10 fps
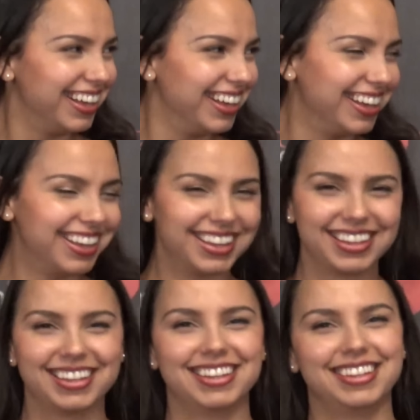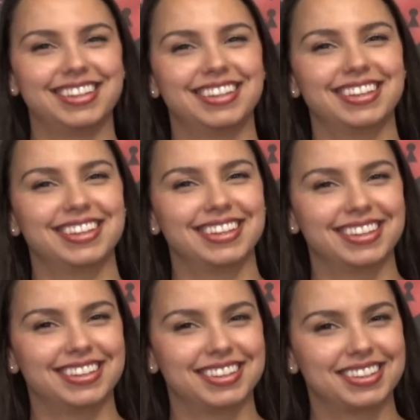
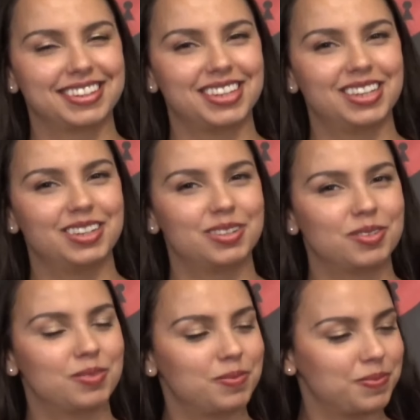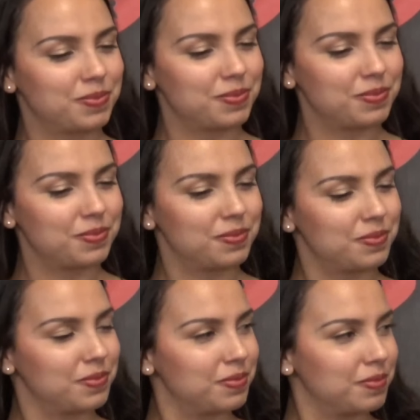
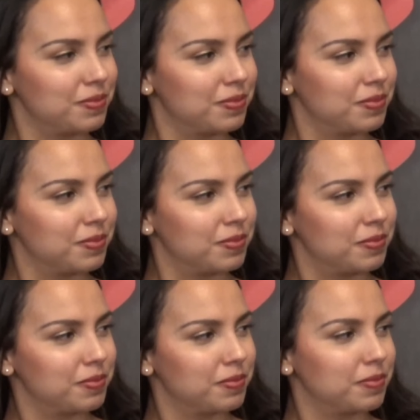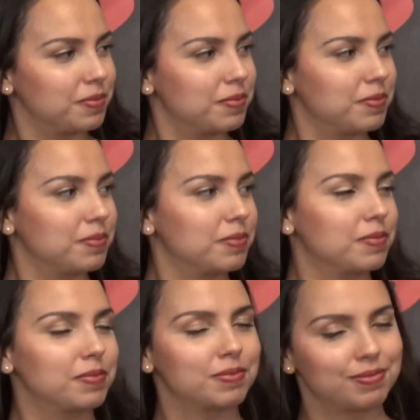
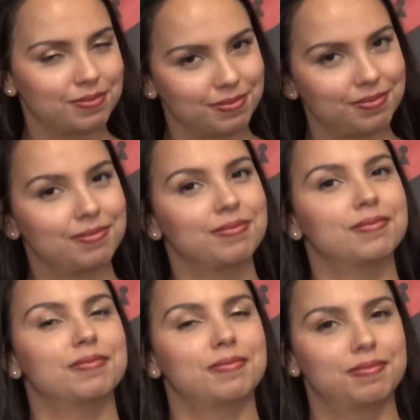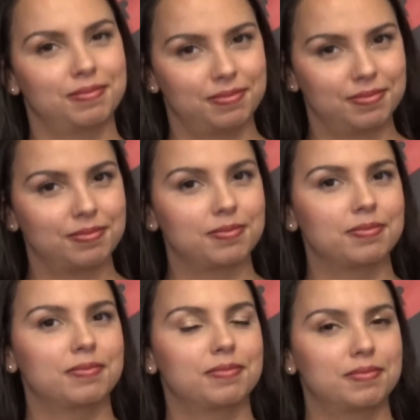
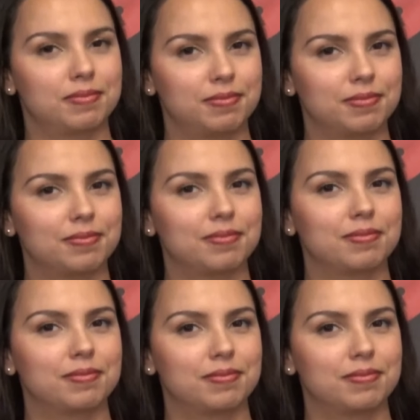(not speaking)